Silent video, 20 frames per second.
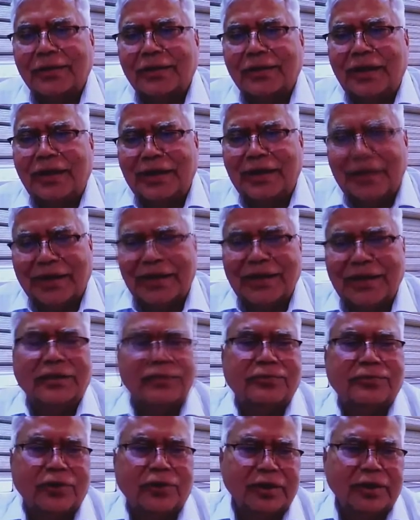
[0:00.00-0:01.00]
NATHEALTH
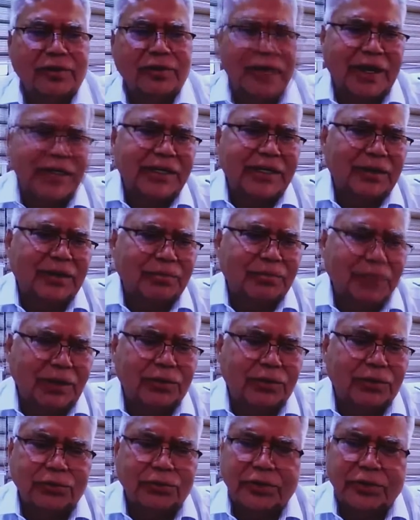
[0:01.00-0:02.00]
for inviting me
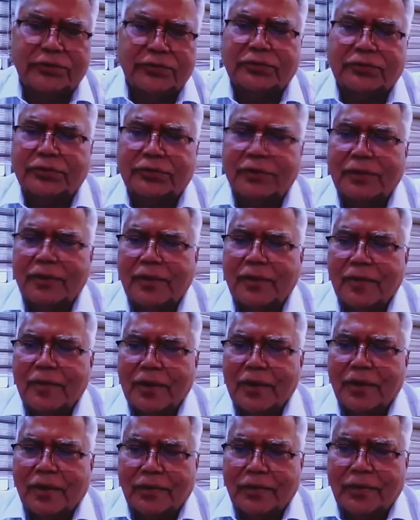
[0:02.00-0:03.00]
to this,
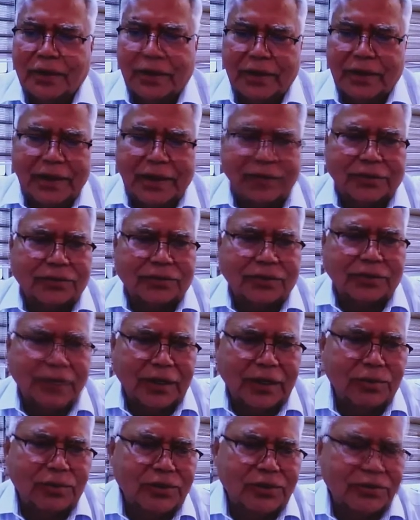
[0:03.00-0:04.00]
their eighth
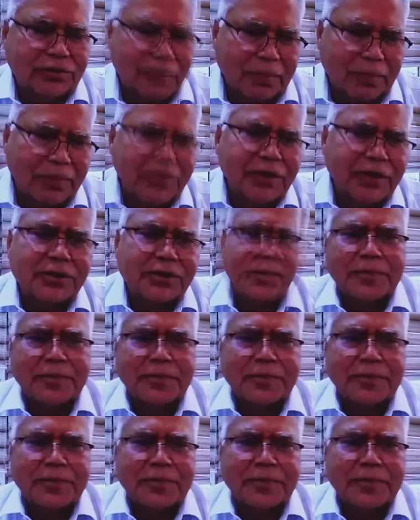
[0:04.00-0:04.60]
annual summit.